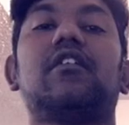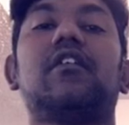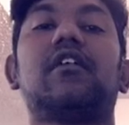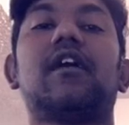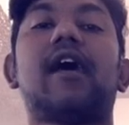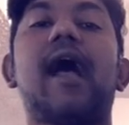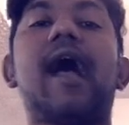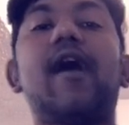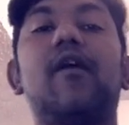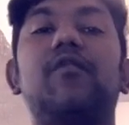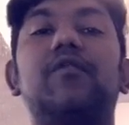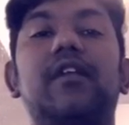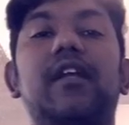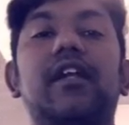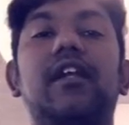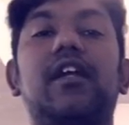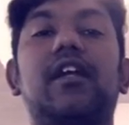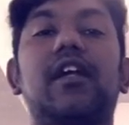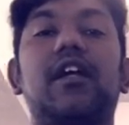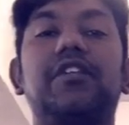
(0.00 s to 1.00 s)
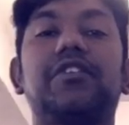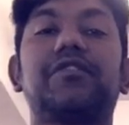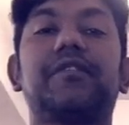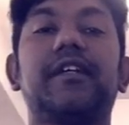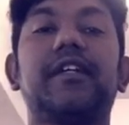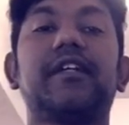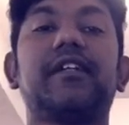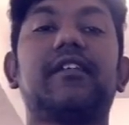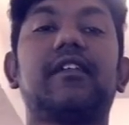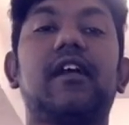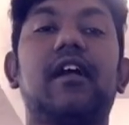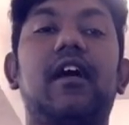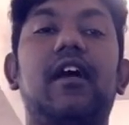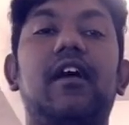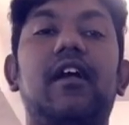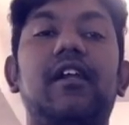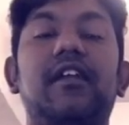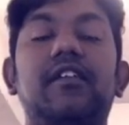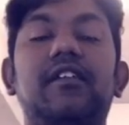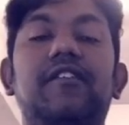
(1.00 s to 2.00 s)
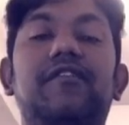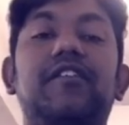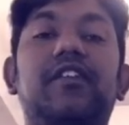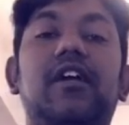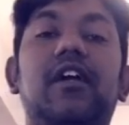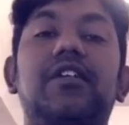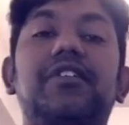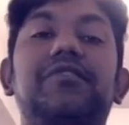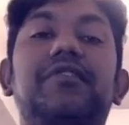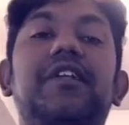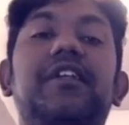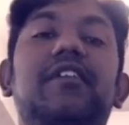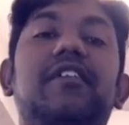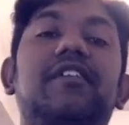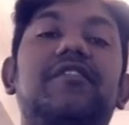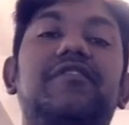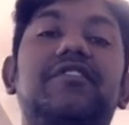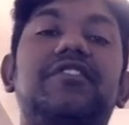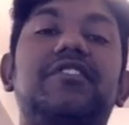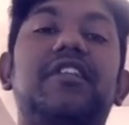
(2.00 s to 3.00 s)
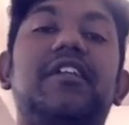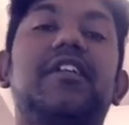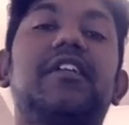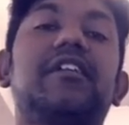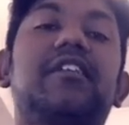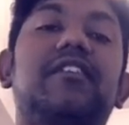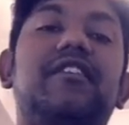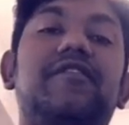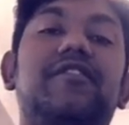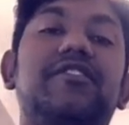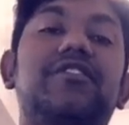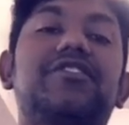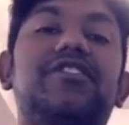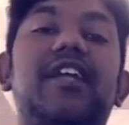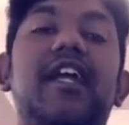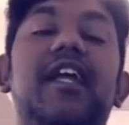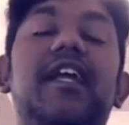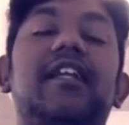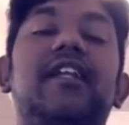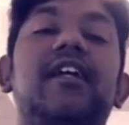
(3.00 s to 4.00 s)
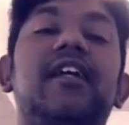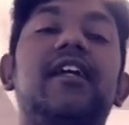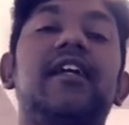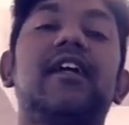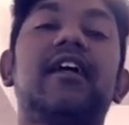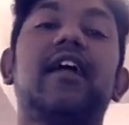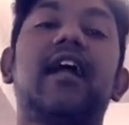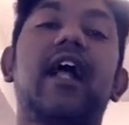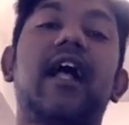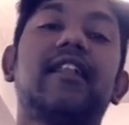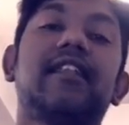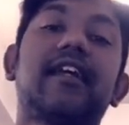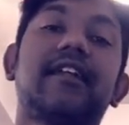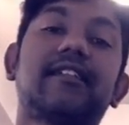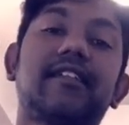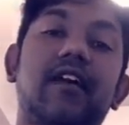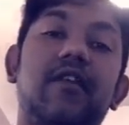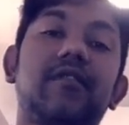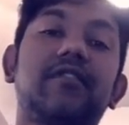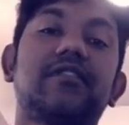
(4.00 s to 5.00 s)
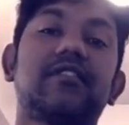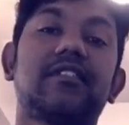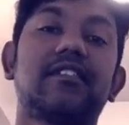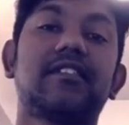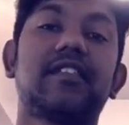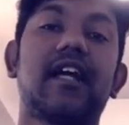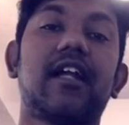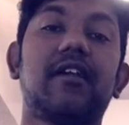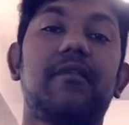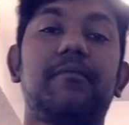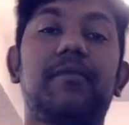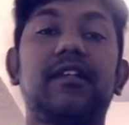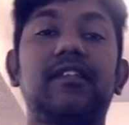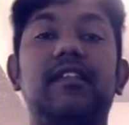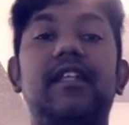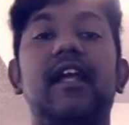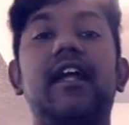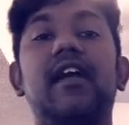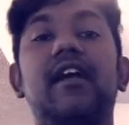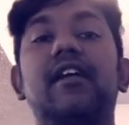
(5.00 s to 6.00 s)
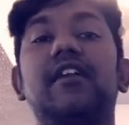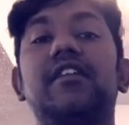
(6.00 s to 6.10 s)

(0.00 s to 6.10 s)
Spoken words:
out in a country, in a different country, in a different city, in a different state, and that's how the Saturn. But there